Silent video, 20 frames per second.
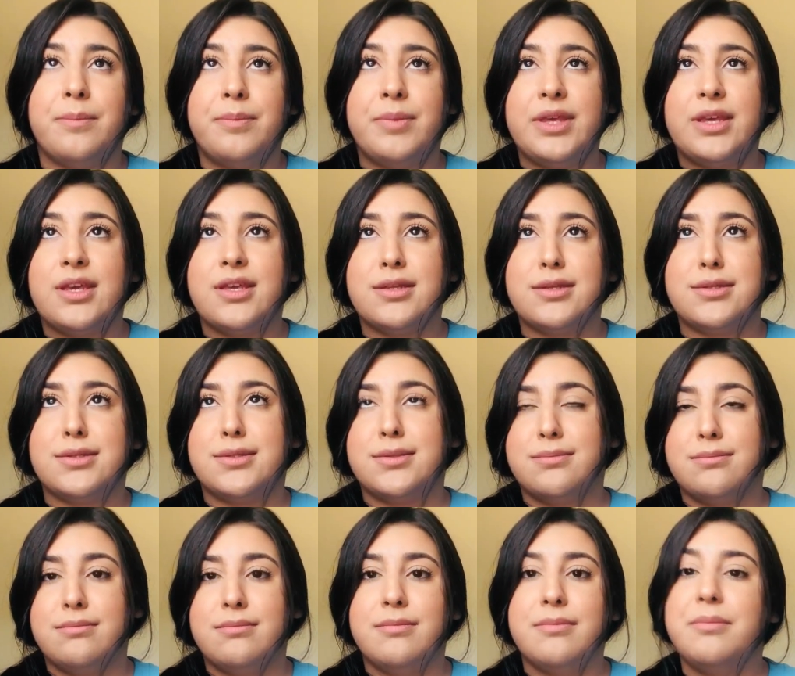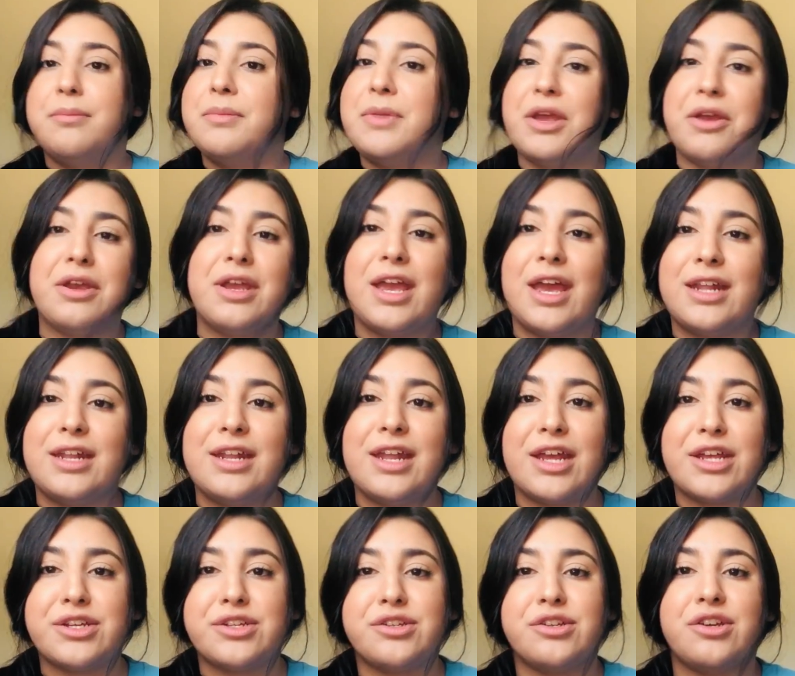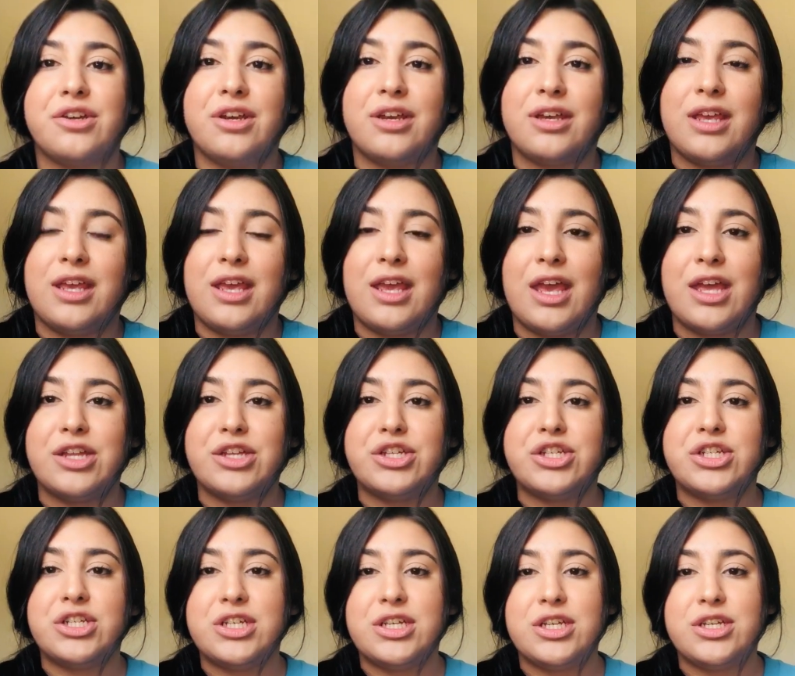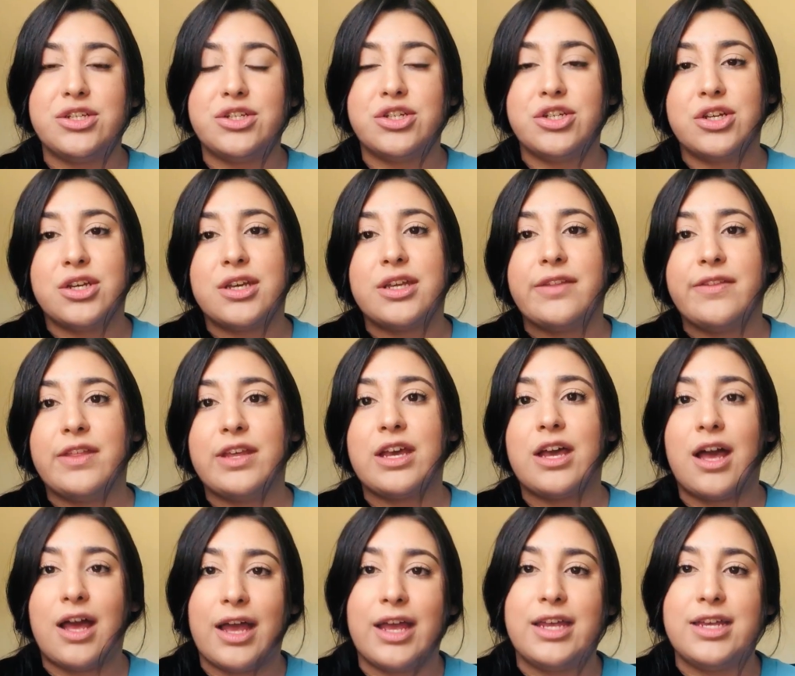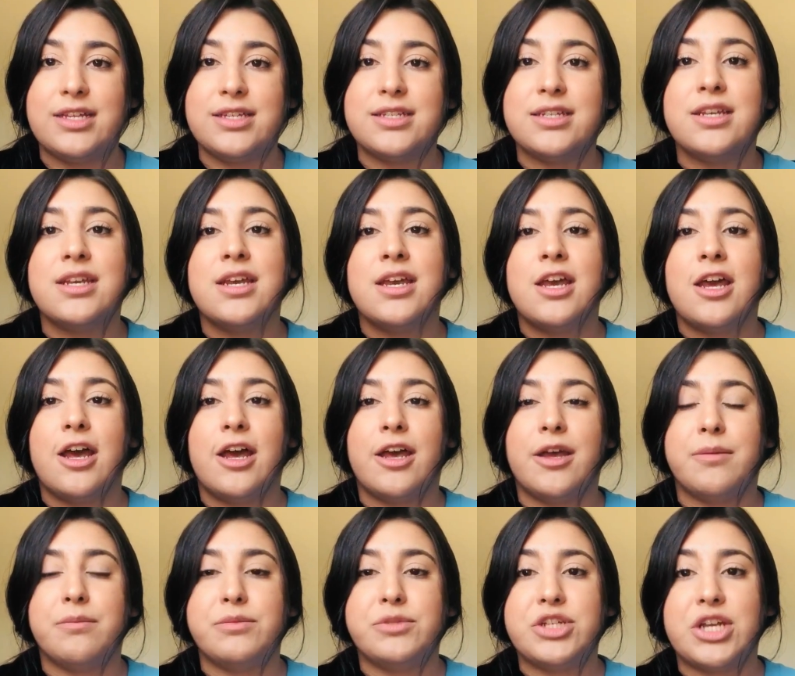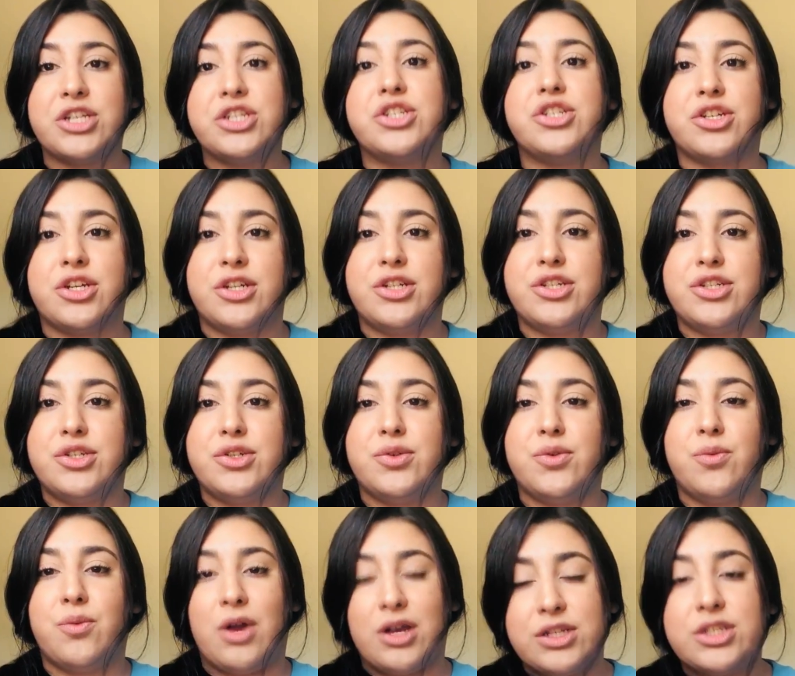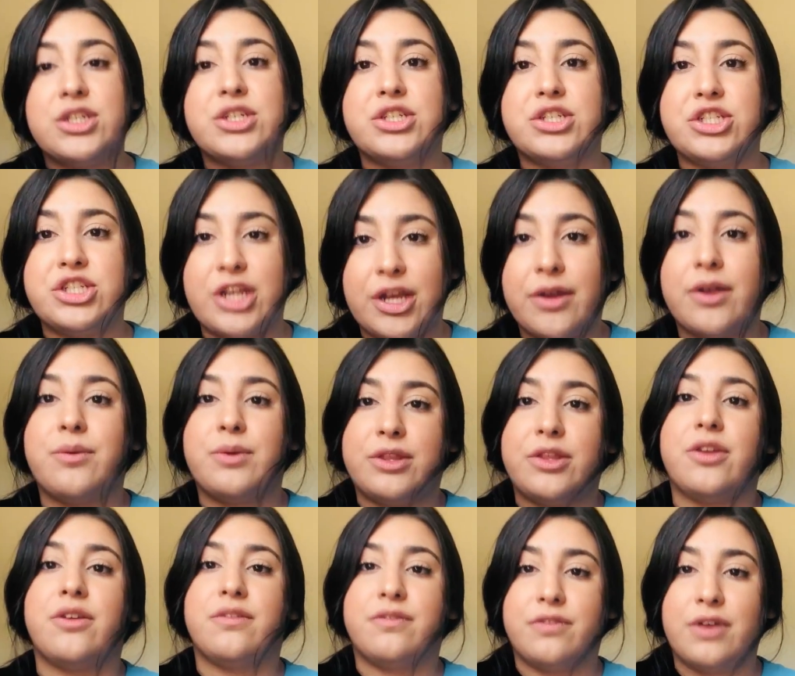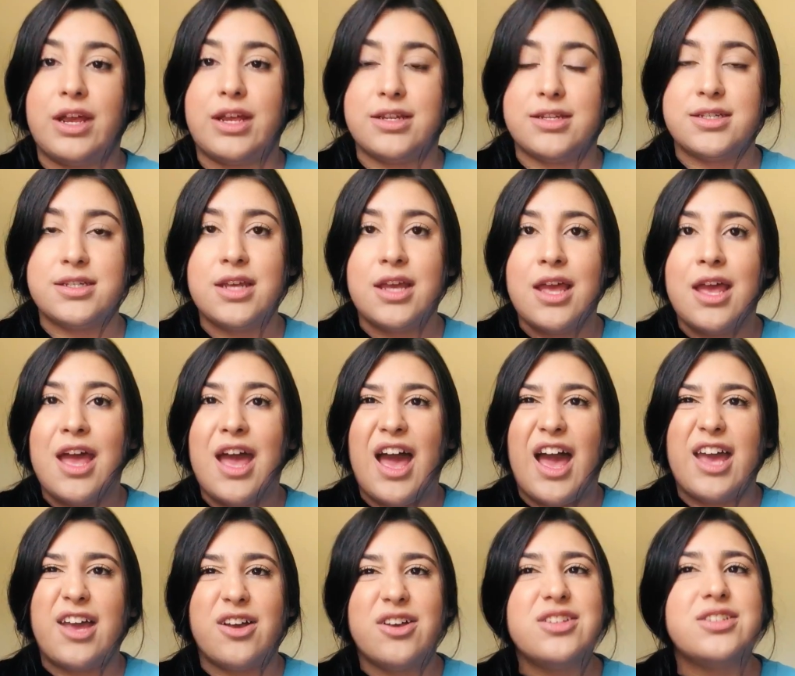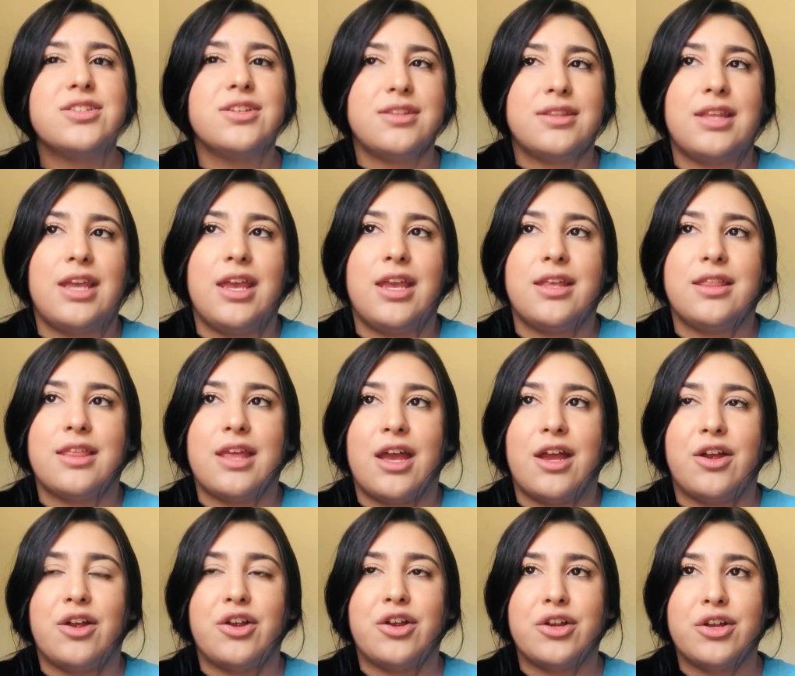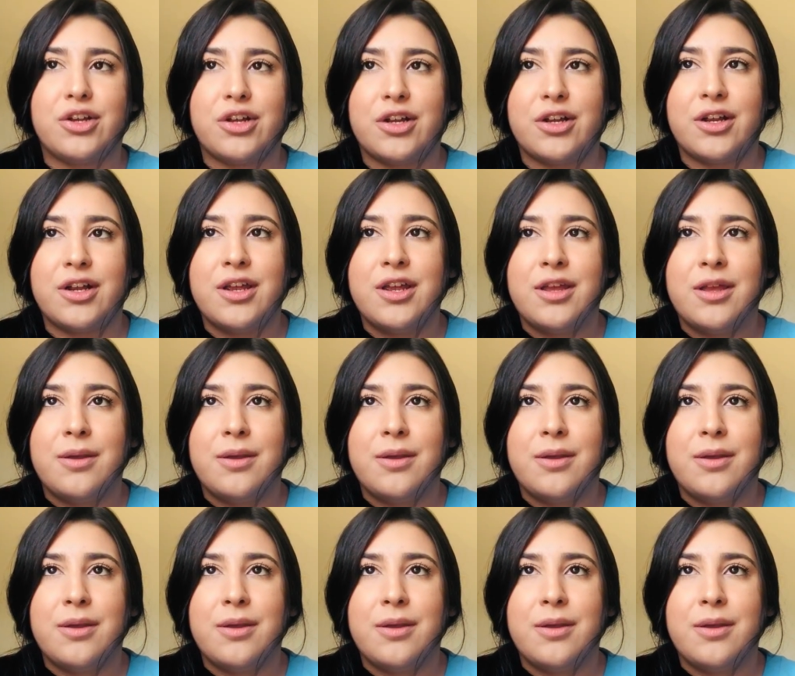because Mary had an extra cookie and she took the kind gesture to want to share it with her friend. I also think that her